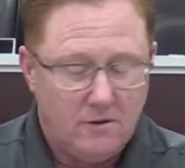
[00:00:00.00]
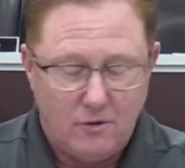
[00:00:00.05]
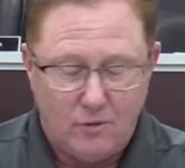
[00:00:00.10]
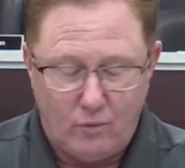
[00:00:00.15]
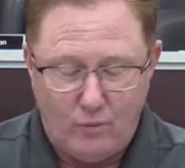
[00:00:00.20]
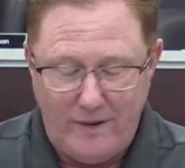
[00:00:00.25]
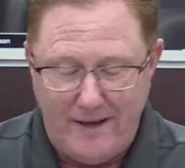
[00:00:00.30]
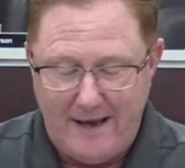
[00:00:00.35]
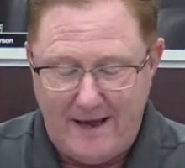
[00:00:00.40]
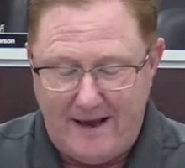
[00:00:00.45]

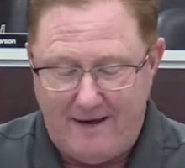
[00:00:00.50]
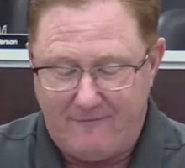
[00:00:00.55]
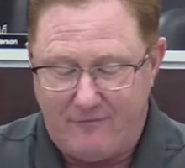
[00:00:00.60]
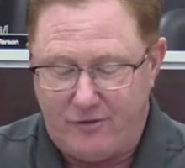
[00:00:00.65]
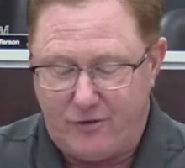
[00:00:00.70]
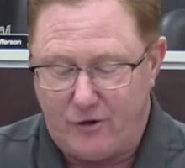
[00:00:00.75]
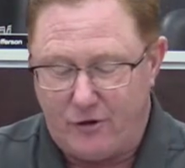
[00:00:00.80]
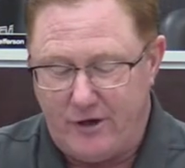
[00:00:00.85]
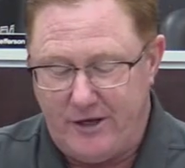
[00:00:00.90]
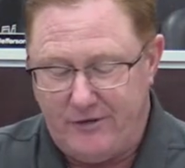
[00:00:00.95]
we have
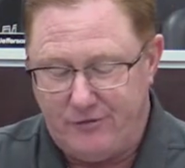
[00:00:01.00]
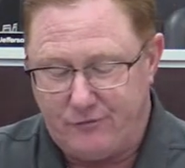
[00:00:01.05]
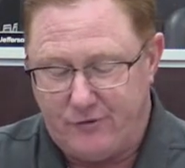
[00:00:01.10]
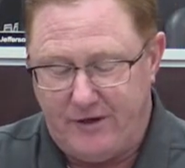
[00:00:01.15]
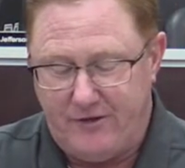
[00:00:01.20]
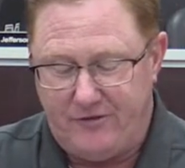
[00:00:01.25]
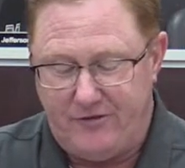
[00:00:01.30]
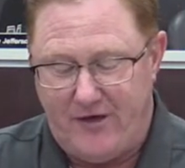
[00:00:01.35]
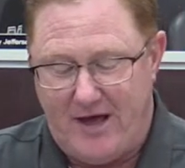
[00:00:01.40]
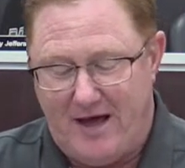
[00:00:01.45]

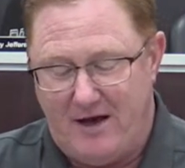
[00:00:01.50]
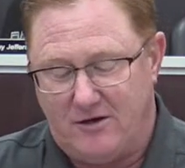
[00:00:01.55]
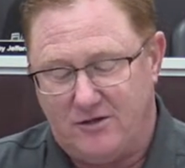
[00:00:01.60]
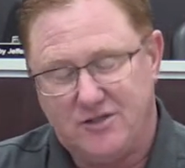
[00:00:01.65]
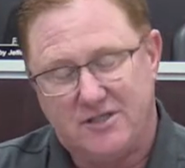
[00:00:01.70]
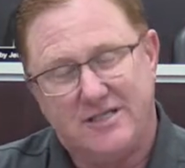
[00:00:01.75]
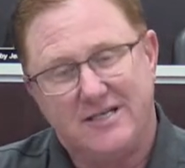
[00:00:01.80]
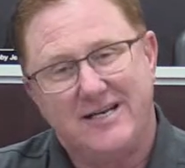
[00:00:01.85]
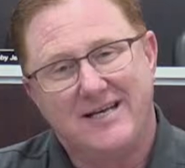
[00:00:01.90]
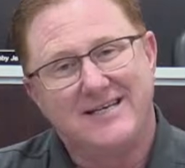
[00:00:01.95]

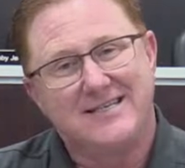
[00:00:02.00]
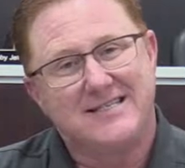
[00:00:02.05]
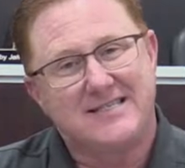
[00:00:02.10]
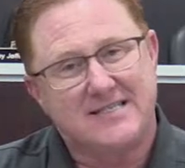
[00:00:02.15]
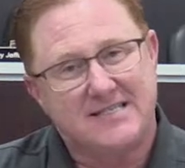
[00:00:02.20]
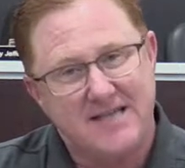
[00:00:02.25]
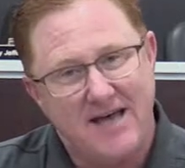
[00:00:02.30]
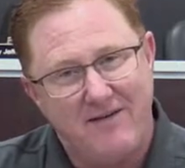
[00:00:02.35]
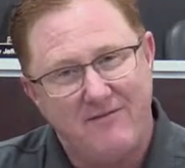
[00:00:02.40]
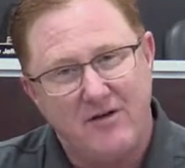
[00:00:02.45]

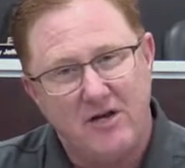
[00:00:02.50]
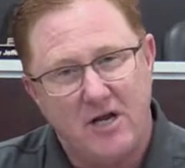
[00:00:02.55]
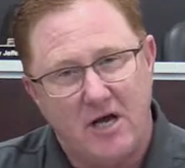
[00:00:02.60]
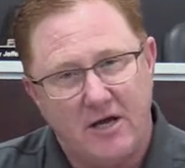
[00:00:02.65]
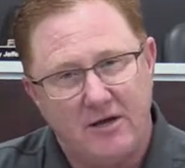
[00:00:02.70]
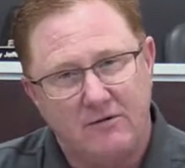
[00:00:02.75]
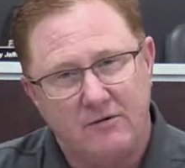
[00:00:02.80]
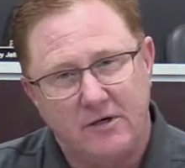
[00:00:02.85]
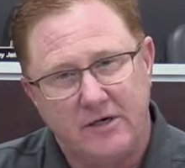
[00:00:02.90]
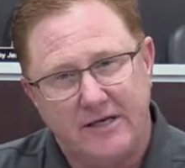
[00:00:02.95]

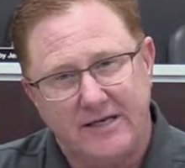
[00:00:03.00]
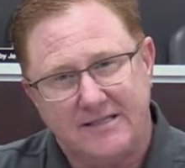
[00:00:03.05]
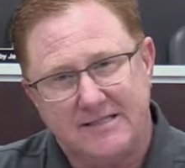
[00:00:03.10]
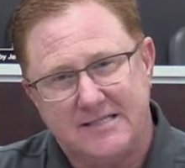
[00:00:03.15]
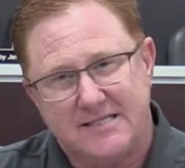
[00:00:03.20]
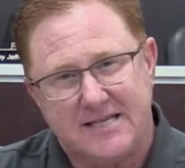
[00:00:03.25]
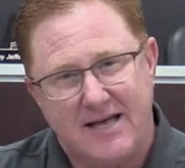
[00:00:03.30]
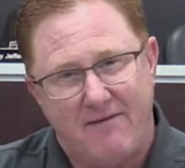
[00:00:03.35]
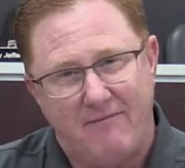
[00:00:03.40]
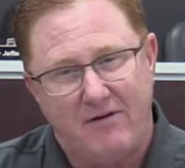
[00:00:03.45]

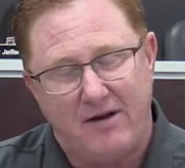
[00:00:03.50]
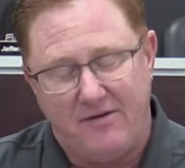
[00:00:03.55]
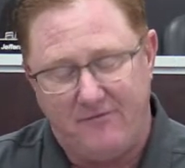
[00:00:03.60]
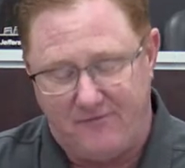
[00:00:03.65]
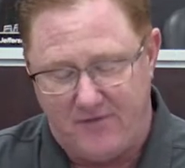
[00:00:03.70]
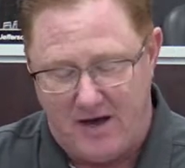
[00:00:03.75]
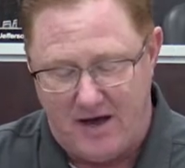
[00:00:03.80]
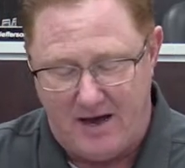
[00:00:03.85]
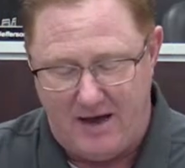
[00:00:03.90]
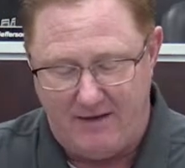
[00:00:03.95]

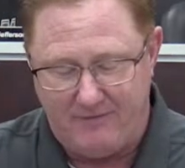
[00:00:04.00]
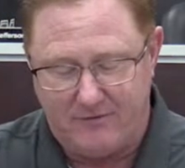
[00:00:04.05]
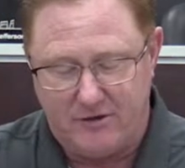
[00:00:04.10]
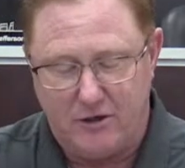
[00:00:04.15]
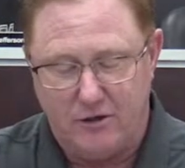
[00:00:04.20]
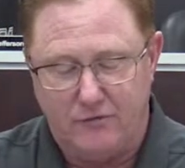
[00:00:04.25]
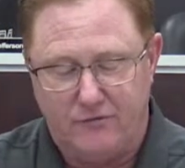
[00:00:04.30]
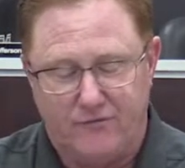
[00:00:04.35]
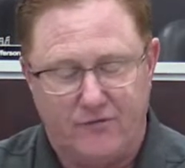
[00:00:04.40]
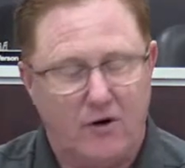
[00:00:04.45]
33,775
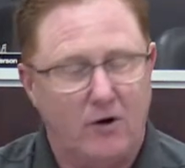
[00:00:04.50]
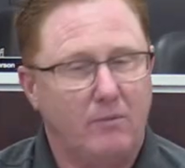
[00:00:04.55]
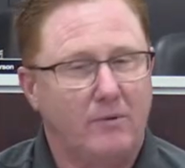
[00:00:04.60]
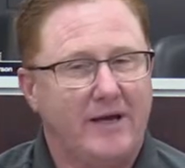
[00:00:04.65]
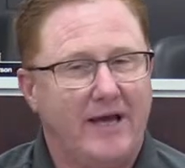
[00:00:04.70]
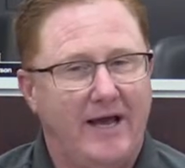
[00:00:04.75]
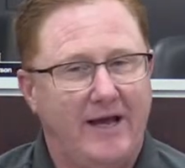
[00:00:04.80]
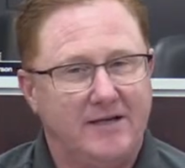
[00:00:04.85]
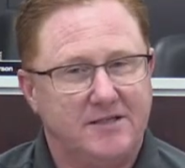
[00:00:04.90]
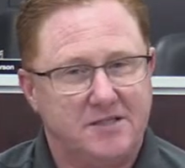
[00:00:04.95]
confirmed
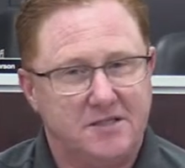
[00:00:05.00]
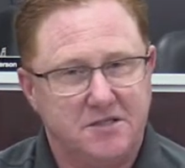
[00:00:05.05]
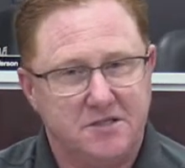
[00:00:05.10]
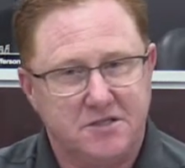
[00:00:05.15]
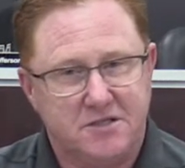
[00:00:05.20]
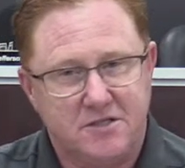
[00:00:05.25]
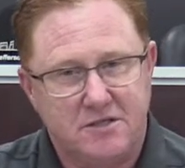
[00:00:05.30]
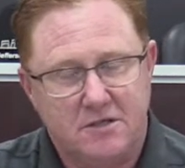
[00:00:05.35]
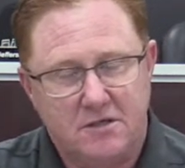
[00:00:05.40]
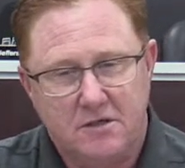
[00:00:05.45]

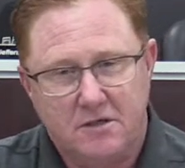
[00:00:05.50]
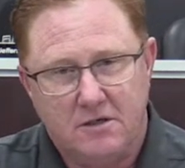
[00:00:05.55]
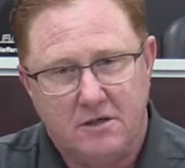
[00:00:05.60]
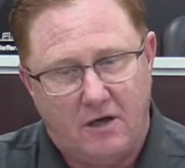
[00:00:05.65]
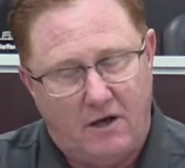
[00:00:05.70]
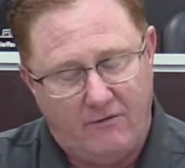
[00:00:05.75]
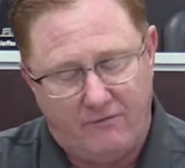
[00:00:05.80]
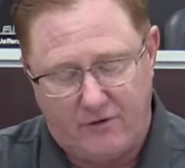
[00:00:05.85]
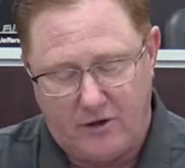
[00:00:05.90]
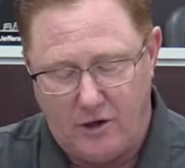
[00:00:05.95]
cases
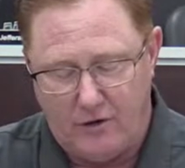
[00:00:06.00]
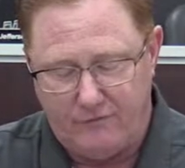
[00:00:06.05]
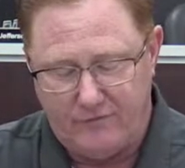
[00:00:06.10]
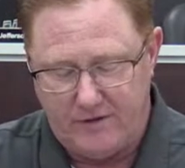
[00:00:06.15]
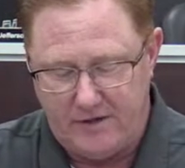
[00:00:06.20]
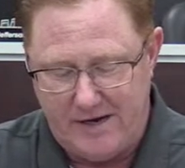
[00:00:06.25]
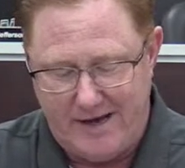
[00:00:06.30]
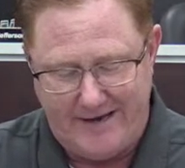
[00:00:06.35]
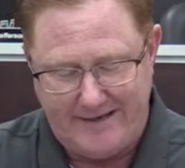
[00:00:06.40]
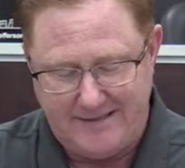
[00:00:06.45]
of
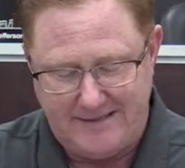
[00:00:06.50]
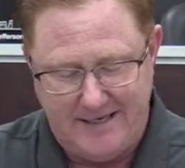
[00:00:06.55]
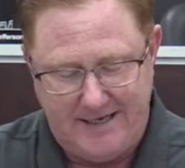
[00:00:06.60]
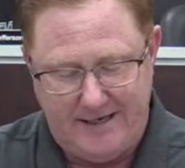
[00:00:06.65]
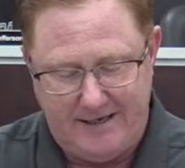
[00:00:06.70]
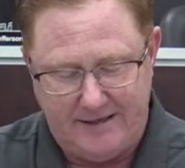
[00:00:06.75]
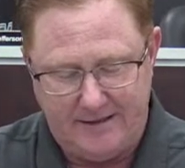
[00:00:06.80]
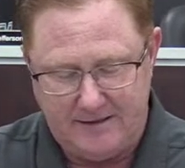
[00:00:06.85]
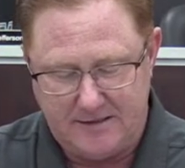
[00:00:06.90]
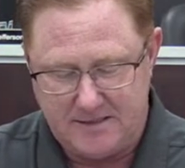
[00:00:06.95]

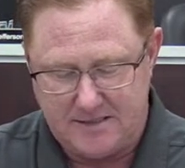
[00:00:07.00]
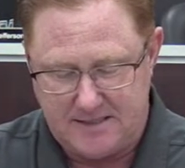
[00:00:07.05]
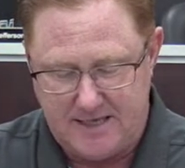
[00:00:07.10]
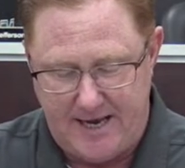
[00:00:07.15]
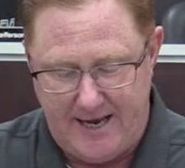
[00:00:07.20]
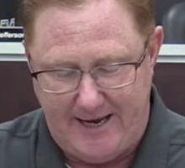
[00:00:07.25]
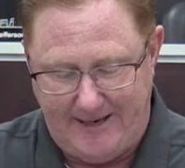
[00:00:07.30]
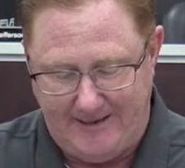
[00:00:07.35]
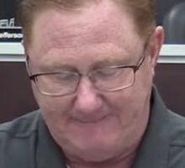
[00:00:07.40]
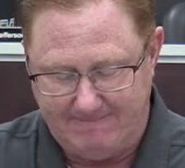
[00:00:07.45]
COVID-19 in the
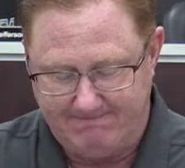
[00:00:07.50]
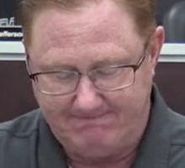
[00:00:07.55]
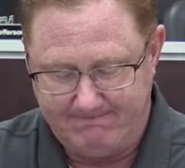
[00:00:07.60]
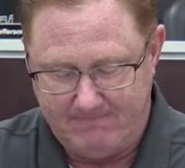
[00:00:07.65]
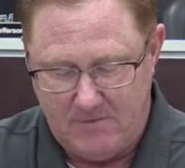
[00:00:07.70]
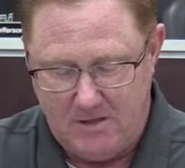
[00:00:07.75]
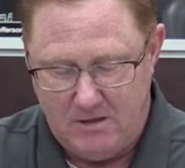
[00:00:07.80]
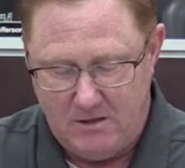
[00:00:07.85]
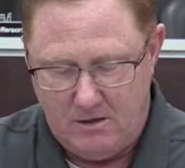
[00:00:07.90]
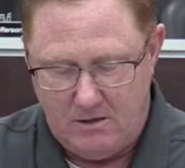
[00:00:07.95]
state.
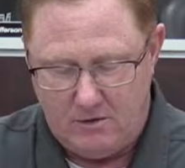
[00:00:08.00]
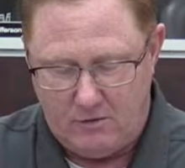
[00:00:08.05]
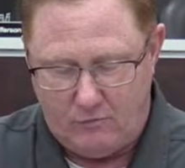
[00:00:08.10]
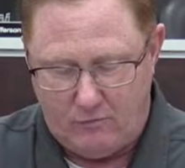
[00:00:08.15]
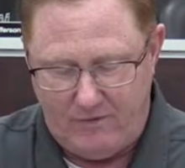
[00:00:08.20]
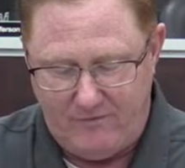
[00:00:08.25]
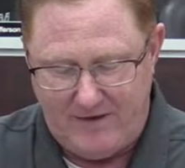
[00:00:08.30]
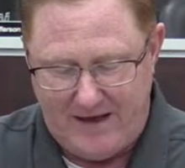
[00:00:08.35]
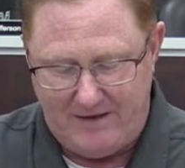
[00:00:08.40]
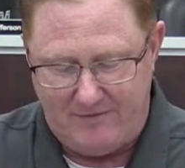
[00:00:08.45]

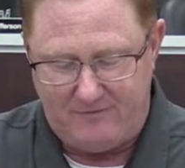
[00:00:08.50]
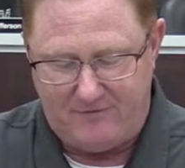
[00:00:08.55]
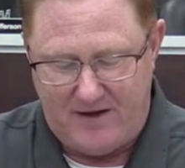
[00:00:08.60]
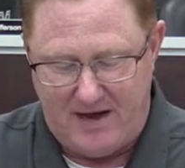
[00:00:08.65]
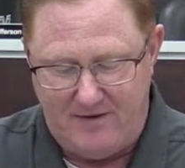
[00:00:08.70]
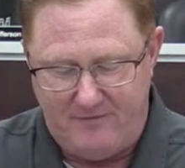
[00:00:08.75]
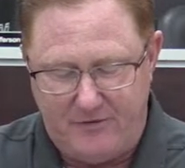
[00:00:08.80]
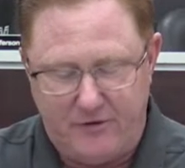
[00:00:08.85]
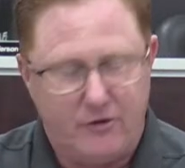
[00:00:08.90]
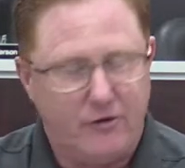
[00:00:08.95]
We've had
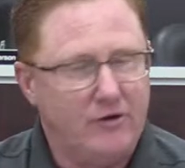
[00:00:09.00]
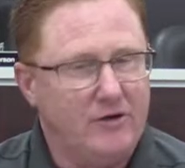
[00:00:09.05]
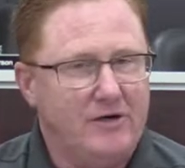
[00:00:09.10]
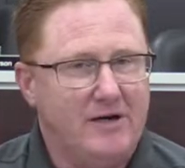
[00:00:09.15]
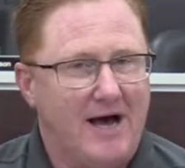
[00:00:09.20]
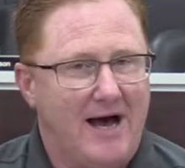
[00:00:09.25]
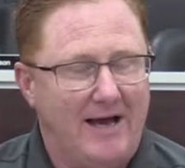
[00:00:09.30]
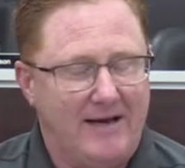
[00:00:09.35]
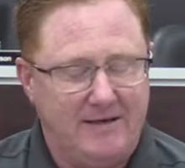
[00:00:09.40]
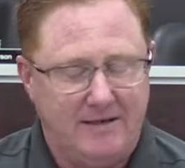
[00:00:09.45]

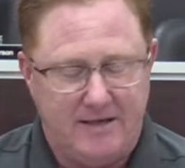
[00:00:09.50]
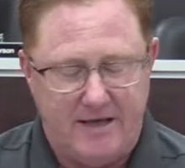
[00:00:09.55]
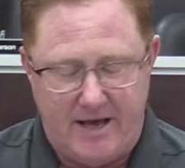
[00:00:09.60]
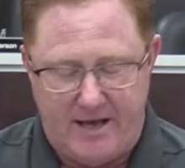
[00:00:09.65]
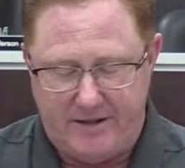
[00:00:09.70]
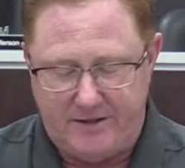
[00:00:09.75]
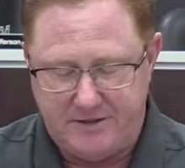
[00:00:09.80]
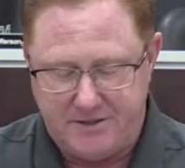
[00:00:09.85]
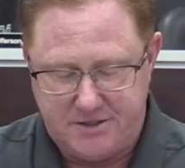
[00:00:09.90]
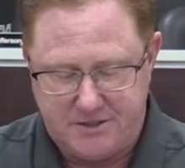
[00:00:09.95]
509
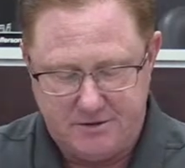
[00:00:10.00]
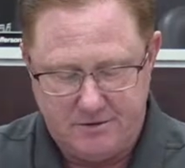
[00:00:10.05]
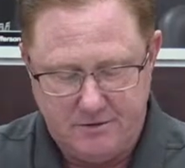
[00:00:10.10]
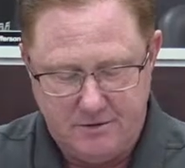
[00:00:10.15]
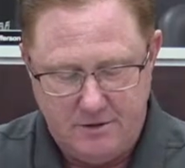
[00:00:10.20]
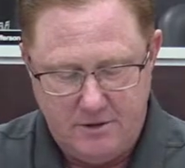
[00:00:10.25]
deaths.